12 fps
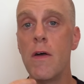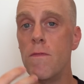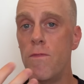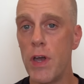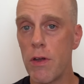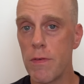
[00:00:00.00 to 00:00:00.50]

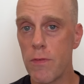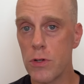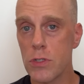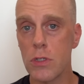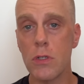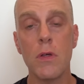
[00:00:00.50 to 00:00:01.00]
very
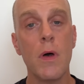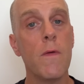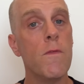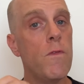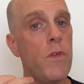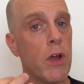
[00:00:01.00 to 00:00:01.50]
versatile,
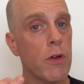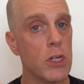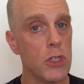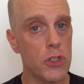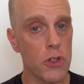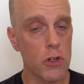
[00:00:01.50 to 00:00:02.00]
very
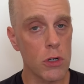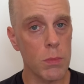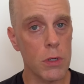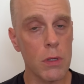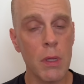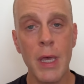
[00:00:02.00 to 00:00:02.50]

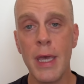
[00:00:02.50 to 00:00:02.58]
durable,